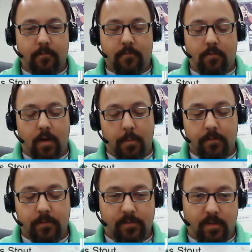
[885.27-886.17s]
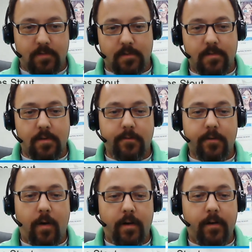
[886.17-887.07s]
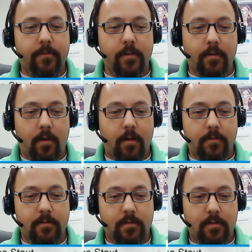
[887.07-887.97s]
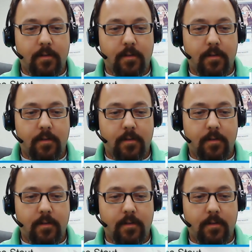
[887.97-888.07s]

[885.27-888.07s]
number of decisions that are required for your authors.